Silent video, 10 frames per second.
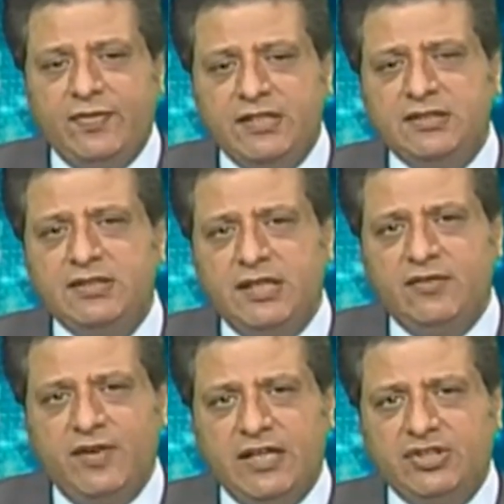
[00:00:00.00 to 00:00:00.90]
and
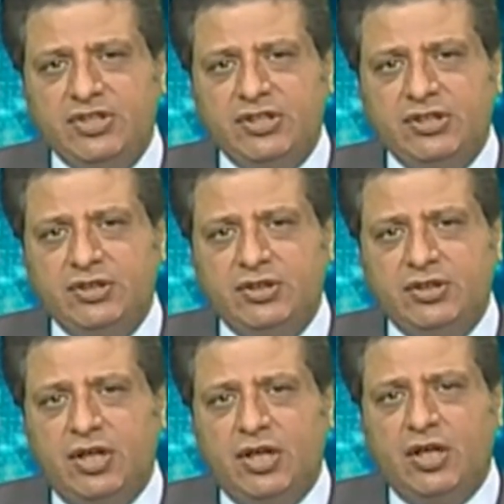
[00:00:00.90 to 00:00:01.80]
this
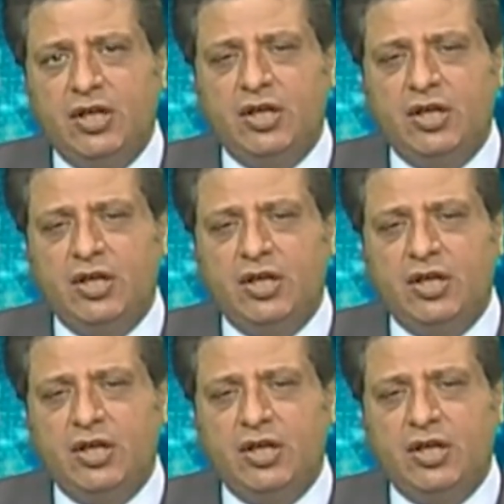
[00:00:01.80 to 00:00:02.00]
invention,